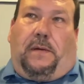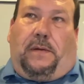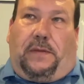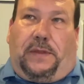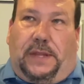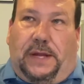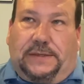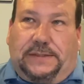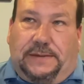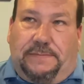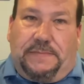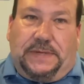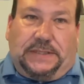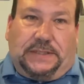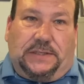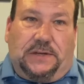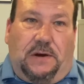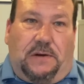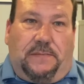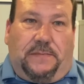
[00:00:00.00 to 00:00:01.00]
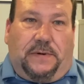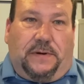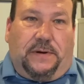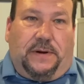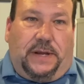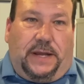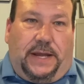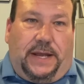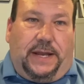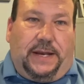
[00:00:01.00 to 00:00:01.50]
there's a misnomer,
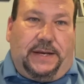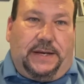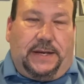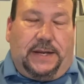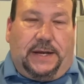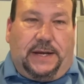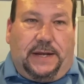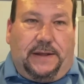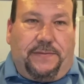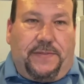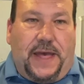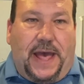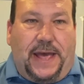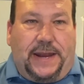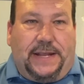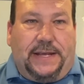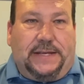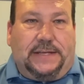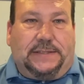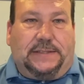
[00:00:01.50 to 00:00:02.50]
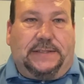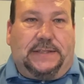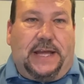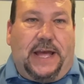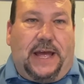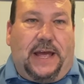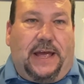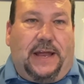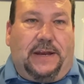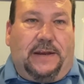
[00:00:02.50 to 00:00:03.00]
and that is
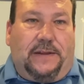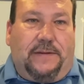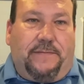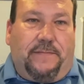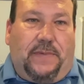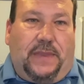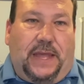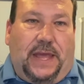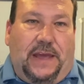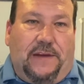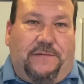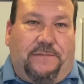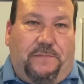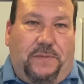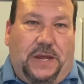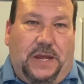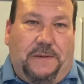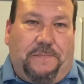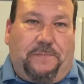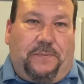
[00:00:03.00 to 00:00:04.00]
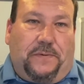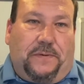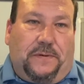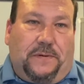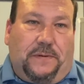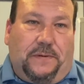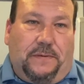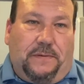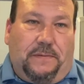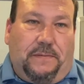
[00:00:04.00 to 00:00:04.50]
that if
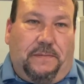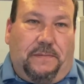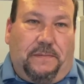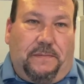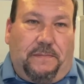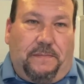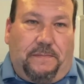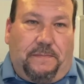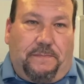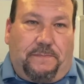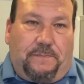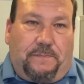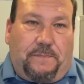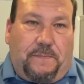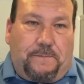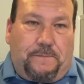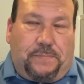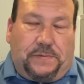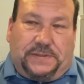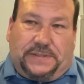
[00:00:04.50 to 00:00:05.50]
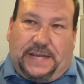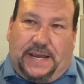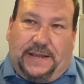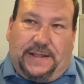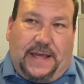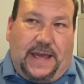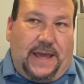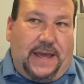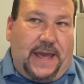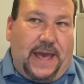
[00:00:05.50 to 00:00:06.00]
people say
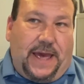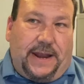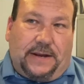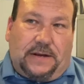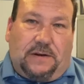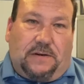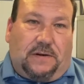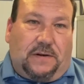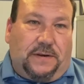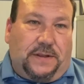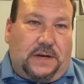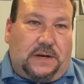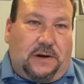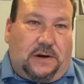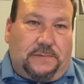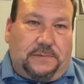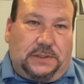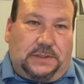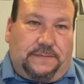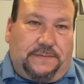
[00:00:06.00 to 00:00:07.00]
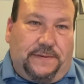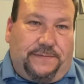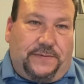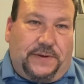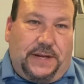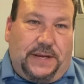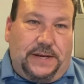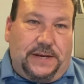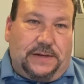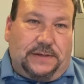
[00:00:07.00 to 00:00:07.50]
they had a car, the car was
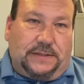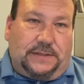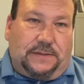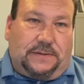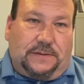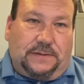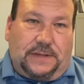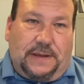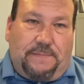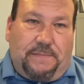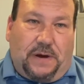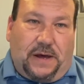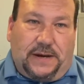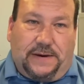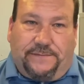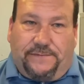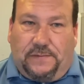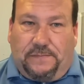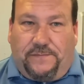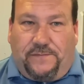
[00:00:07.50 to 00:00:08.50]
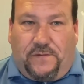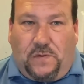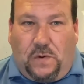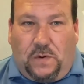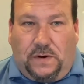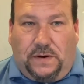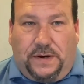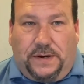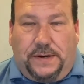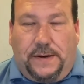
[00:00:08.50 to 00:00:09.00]
15 years old, they bought it from
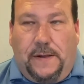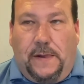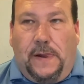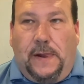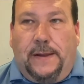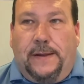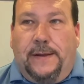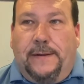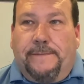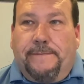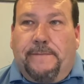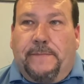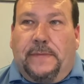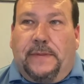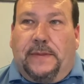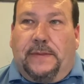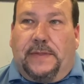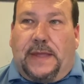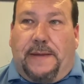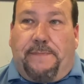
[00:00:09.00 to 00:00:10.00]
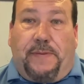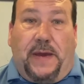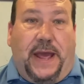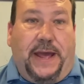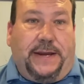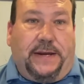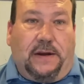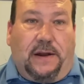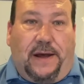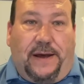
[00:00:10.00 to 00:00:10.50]
Ford, they
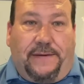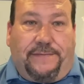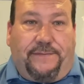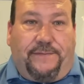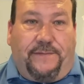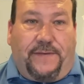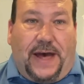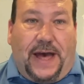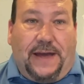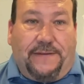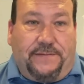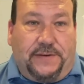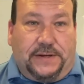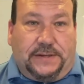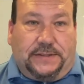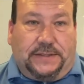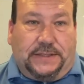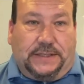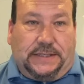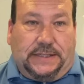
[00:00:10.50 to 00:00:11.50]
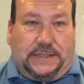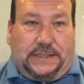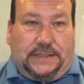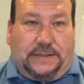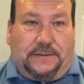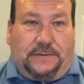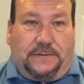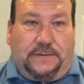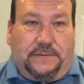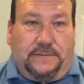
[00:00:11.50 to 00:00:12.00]
paid it off 5 years
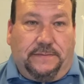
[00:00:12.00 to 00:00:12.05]
ago,